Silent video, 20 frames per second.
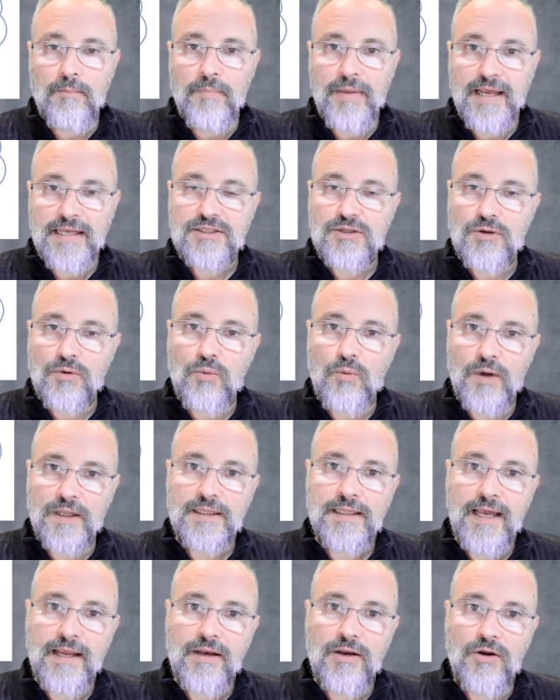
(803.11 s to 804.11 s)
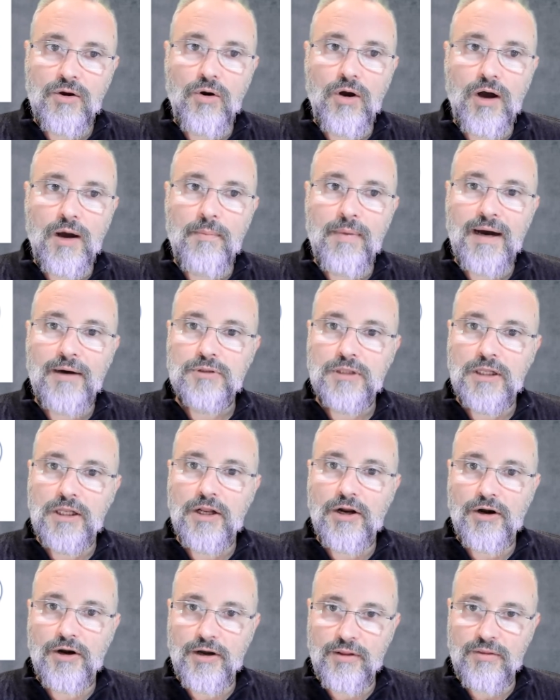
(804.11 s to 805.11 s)
based on what they know about
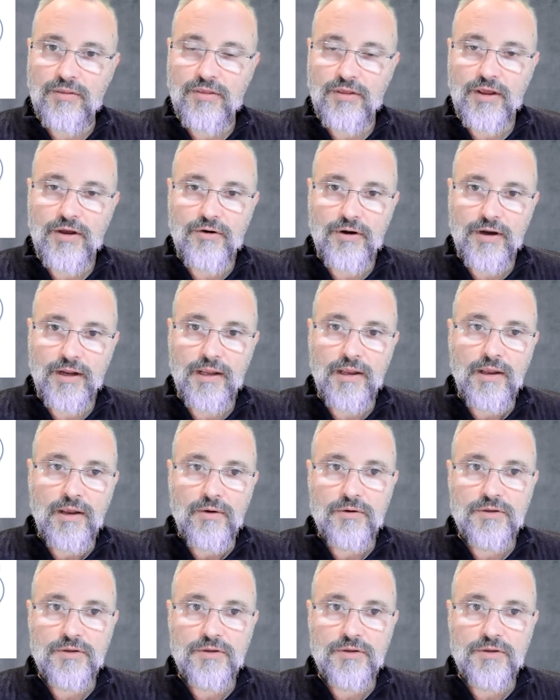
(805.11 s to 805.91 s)
learning theory,